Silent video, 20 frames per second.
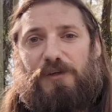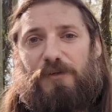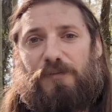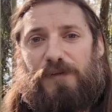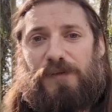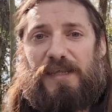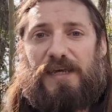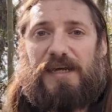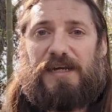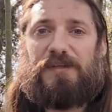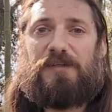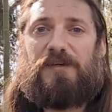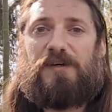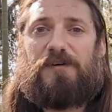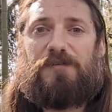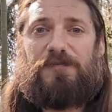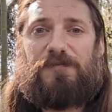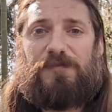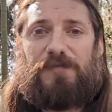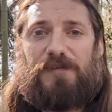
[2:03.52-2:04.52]
human that I
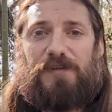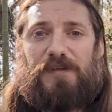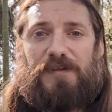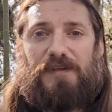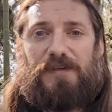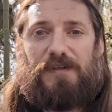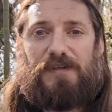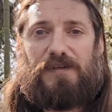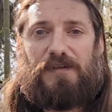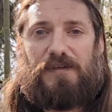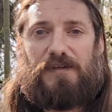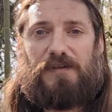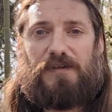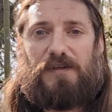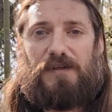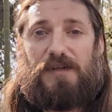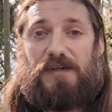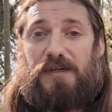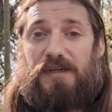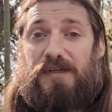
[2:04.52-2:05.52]
love.
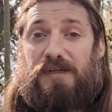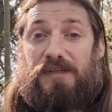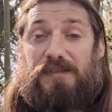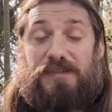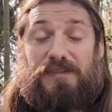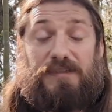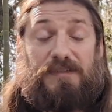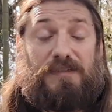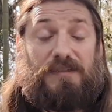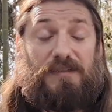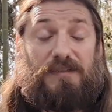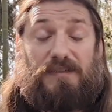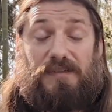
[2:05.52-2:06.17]
And